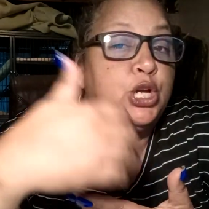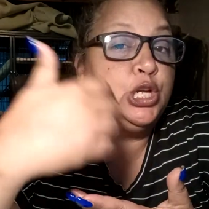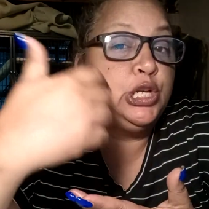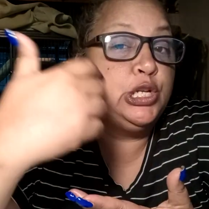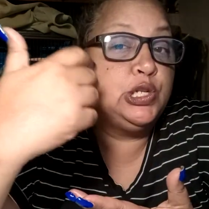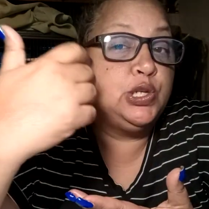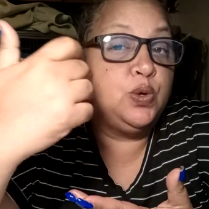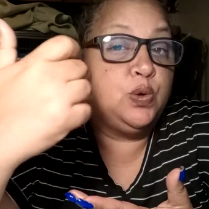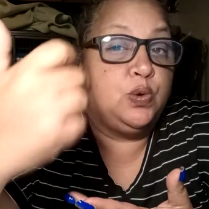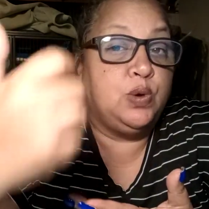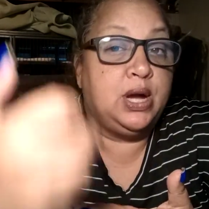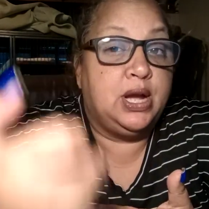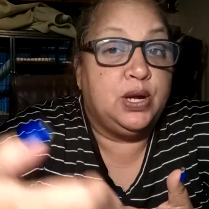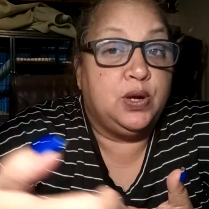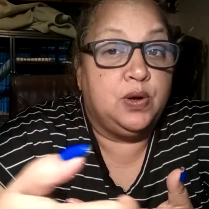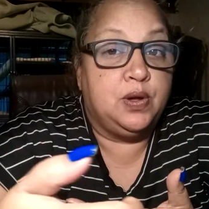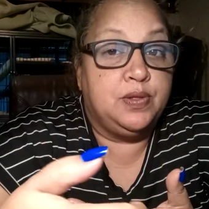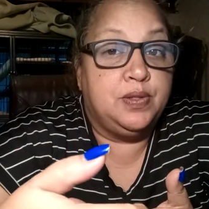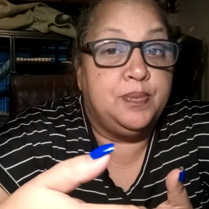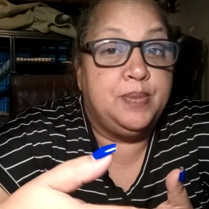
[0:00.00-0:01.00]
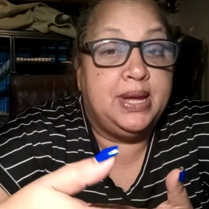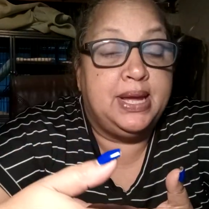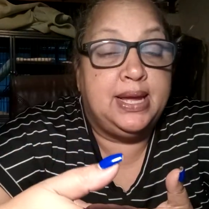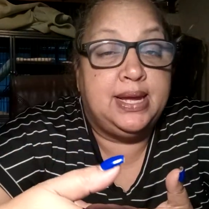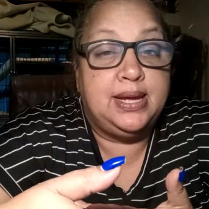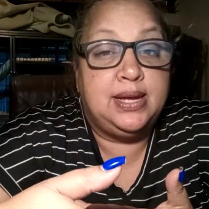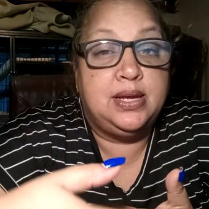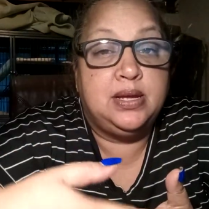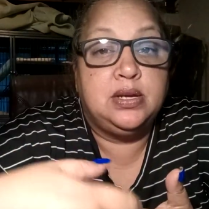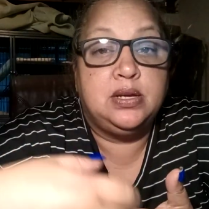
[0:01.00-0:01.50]
So I called the
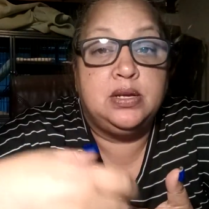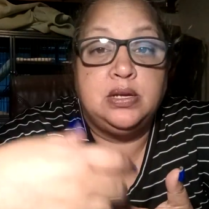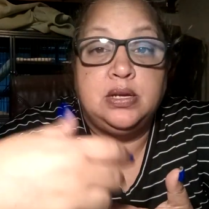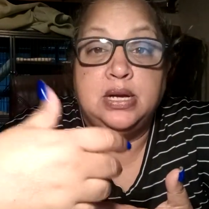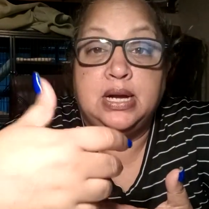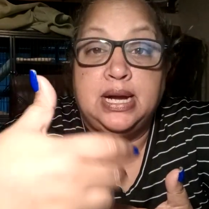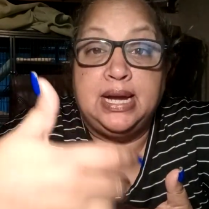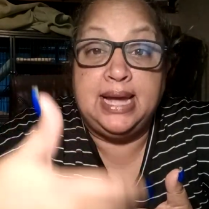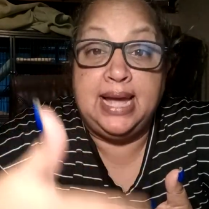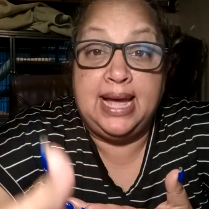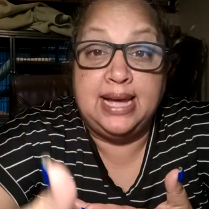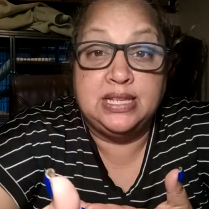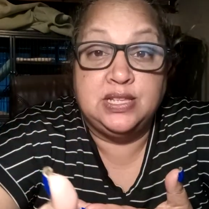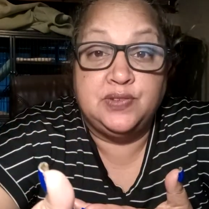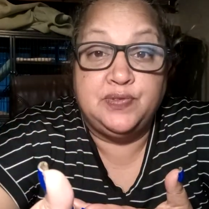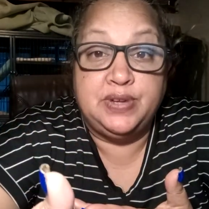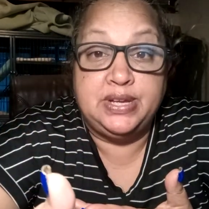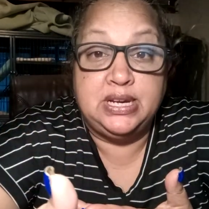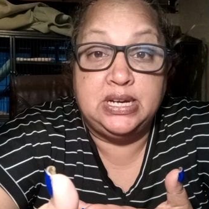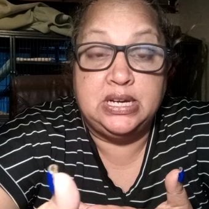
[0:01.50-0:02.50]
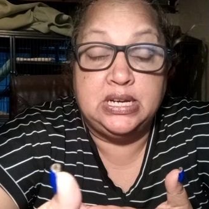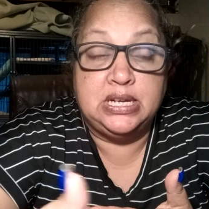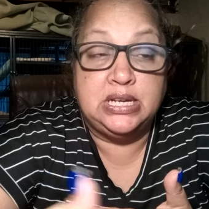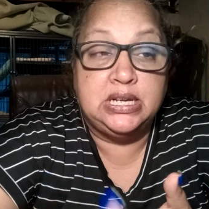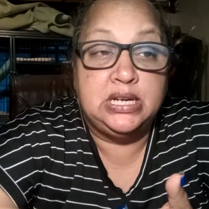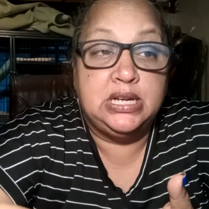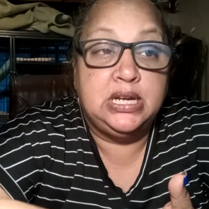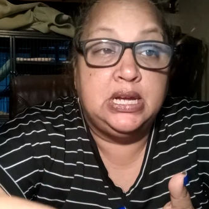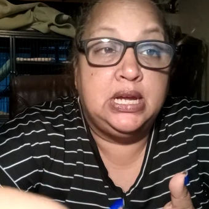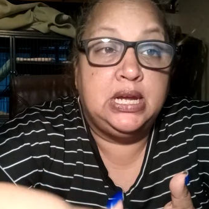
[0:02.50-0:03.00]
bank, I activated
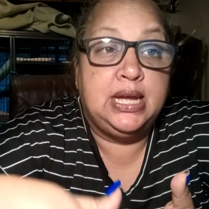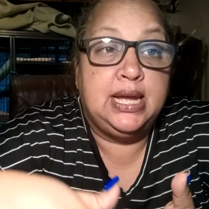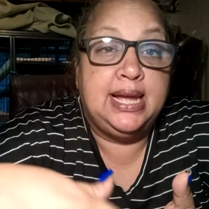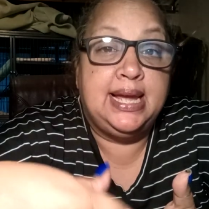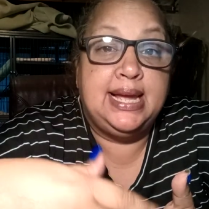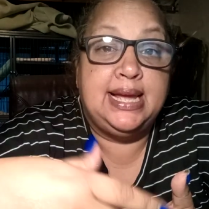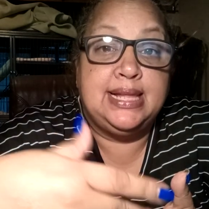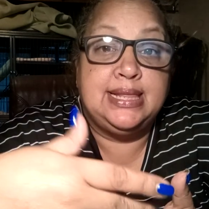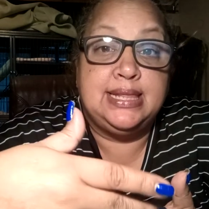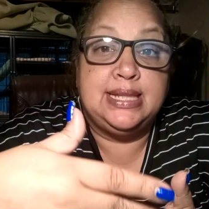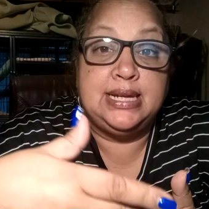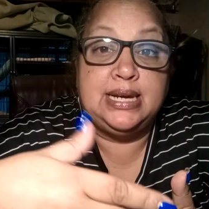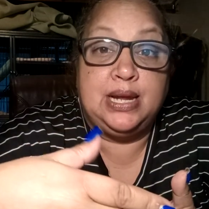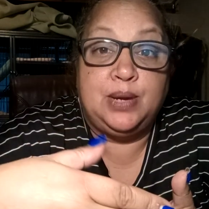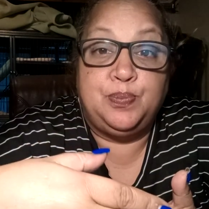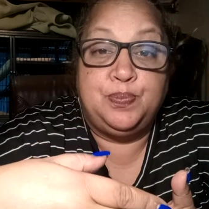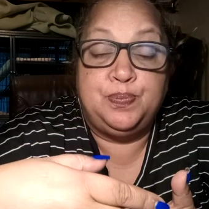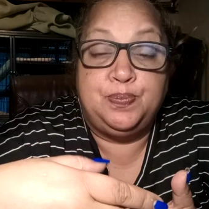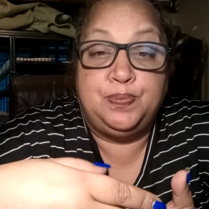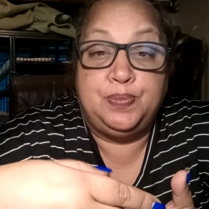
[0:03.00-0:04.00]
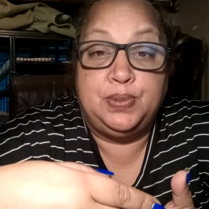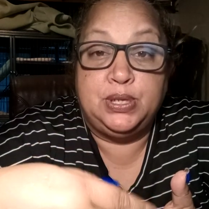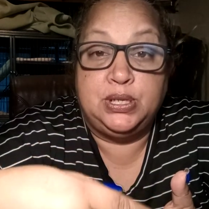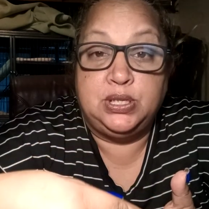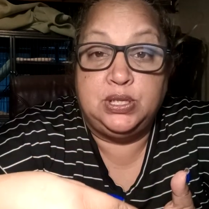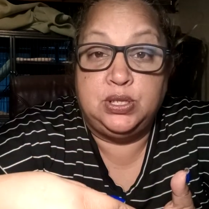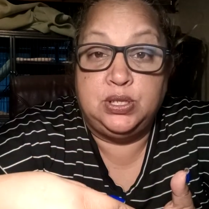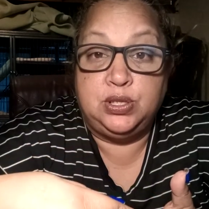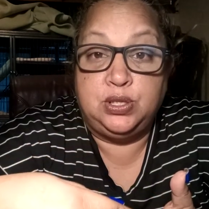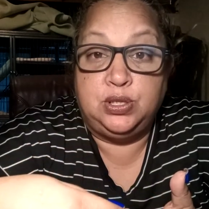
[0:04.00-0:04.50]
it, and then I put
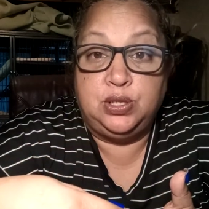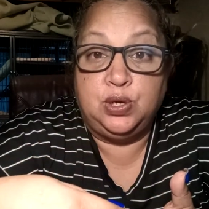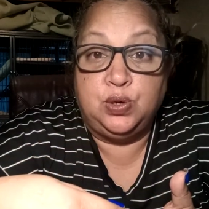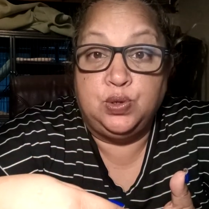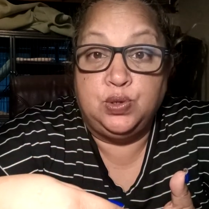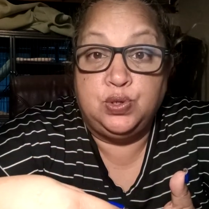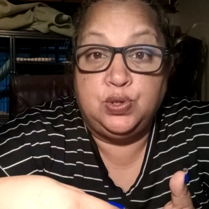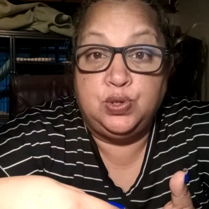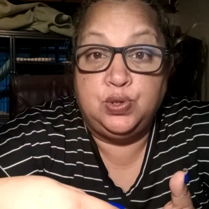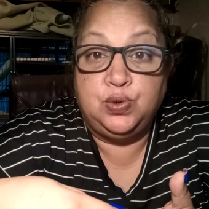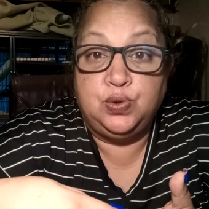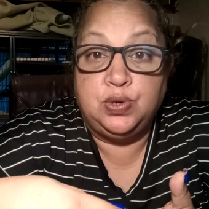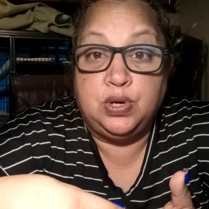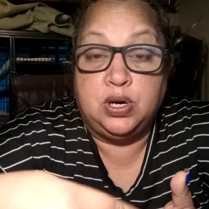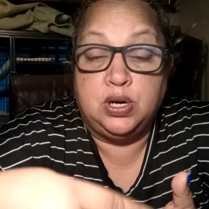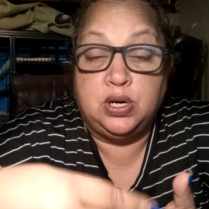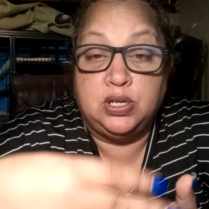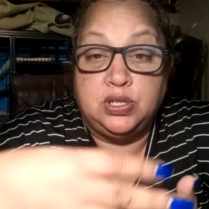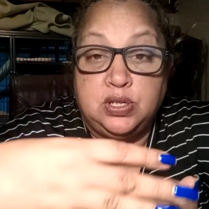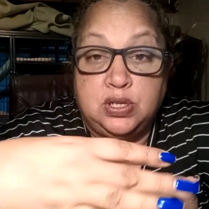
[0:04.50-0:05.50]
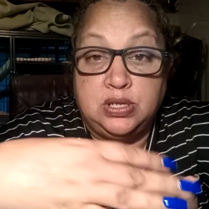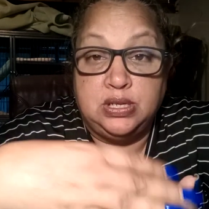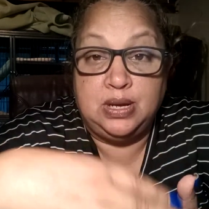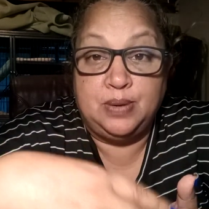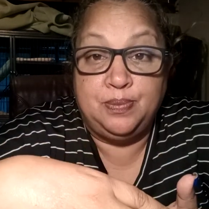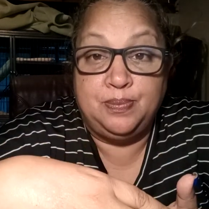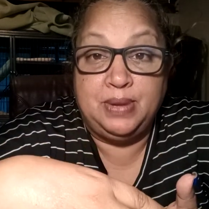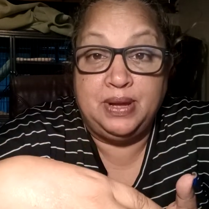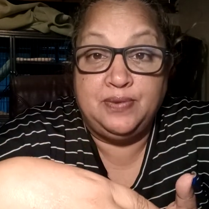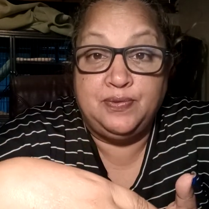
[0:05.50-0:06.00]
those 2 cards on top
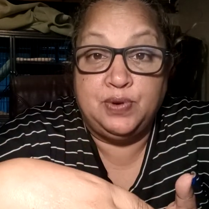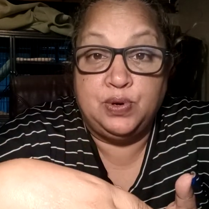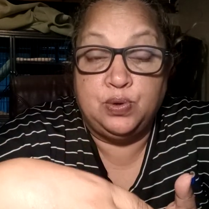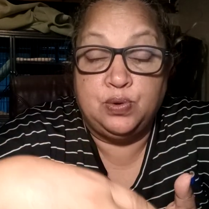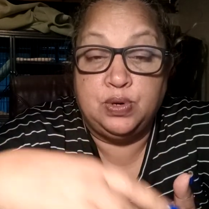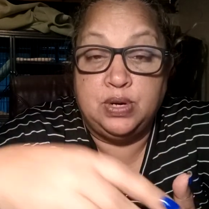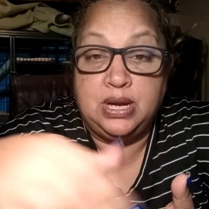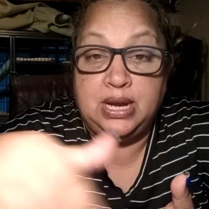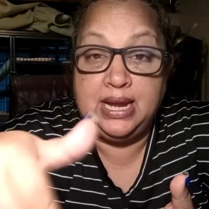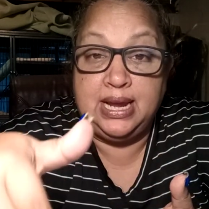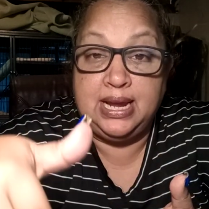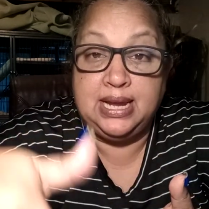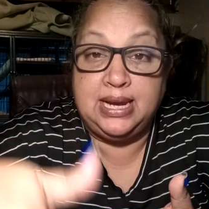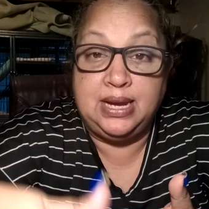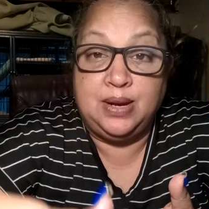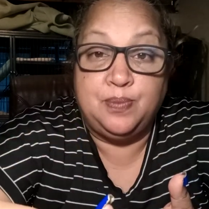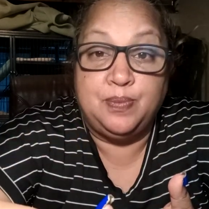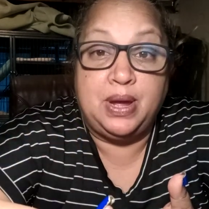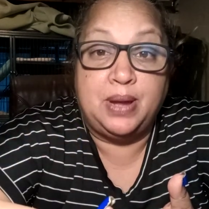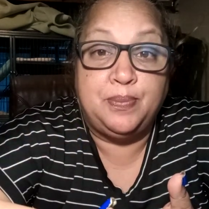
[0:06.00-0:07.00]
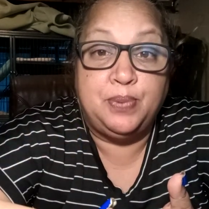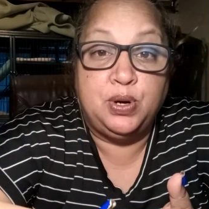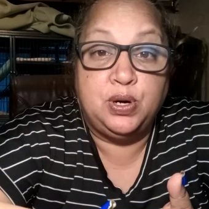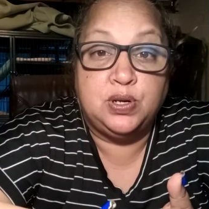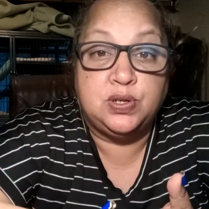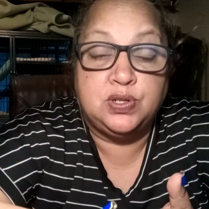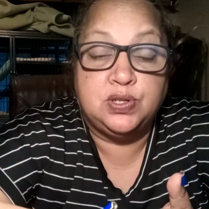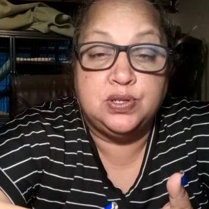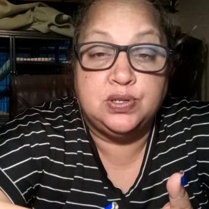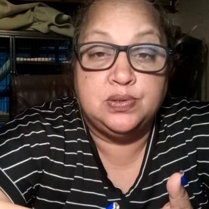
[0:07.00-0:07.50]
of my phone and in my
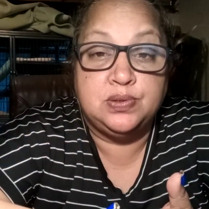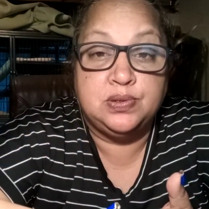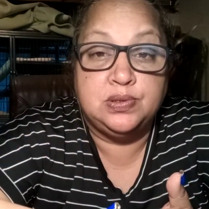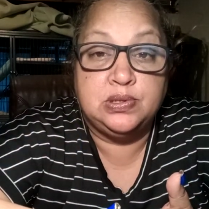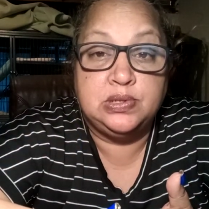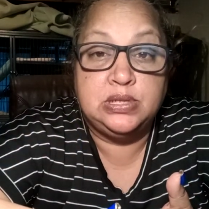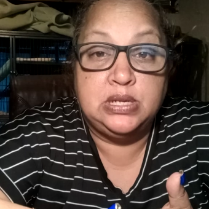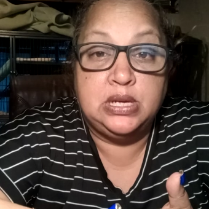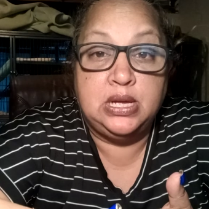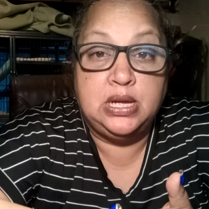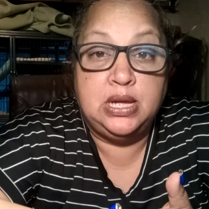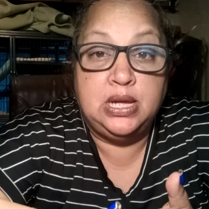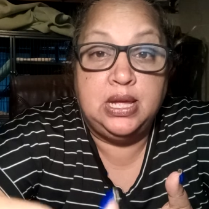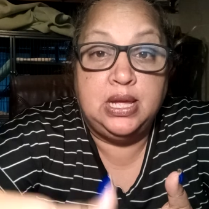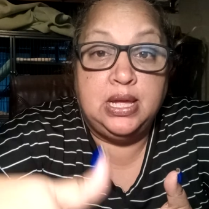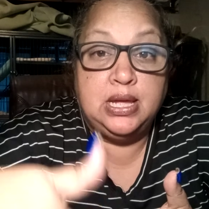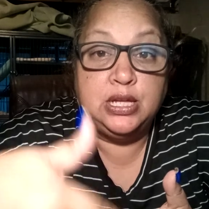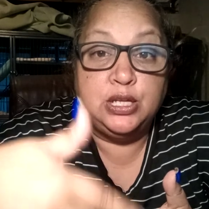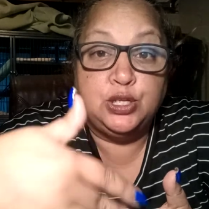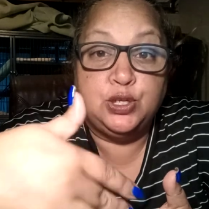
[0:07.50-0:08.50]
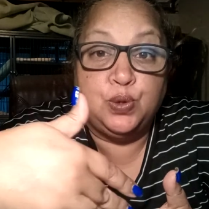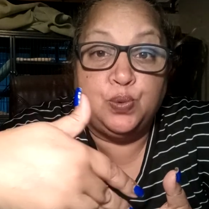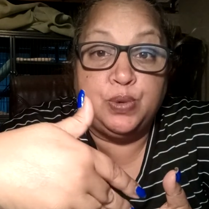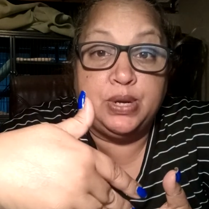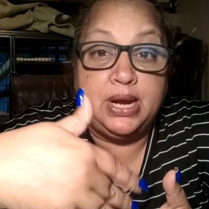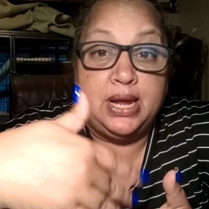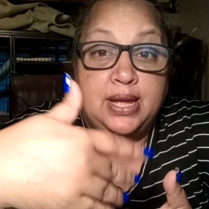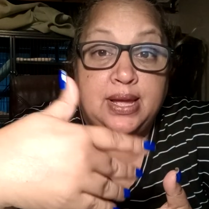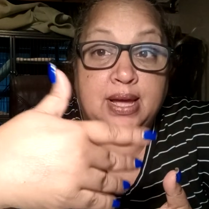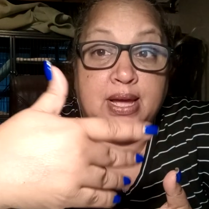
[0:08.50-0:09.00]
purse. So when
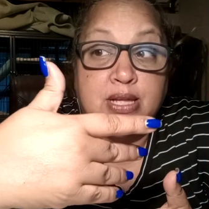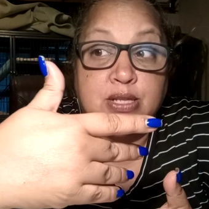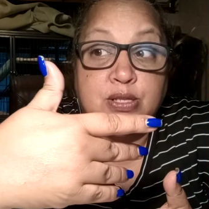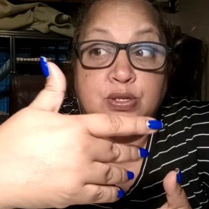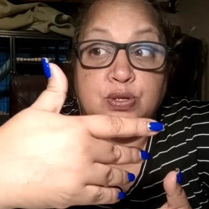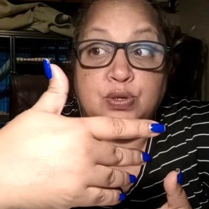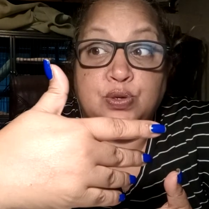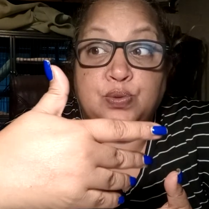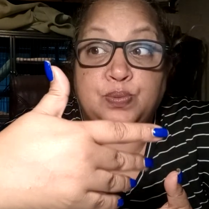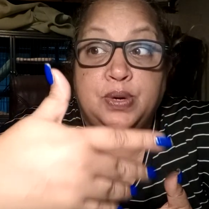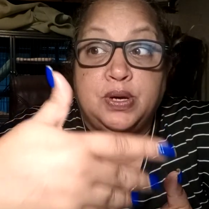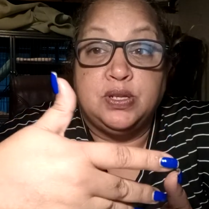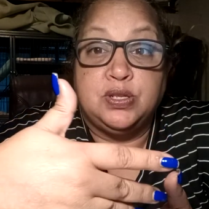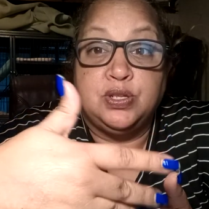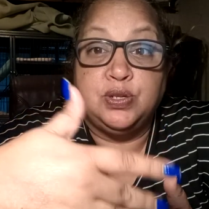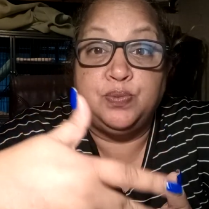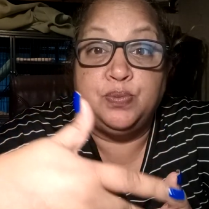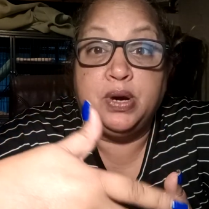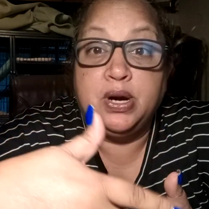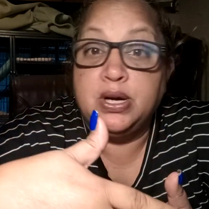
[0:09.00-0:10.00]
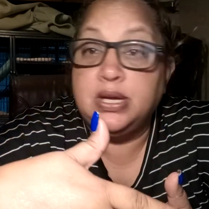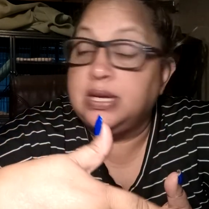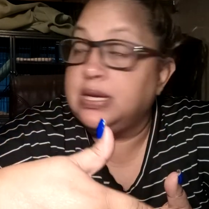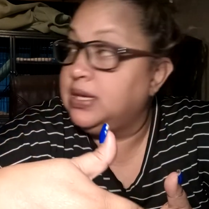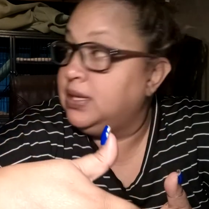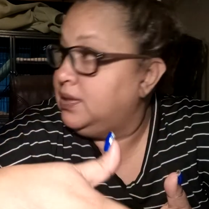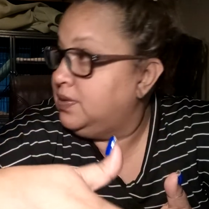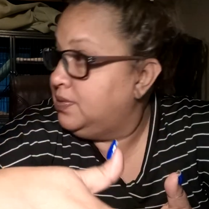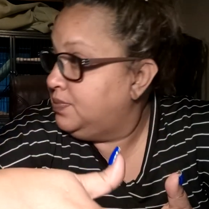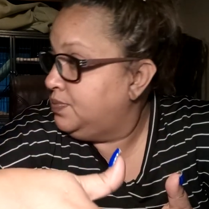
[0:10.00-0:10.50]
I got to Boston Market,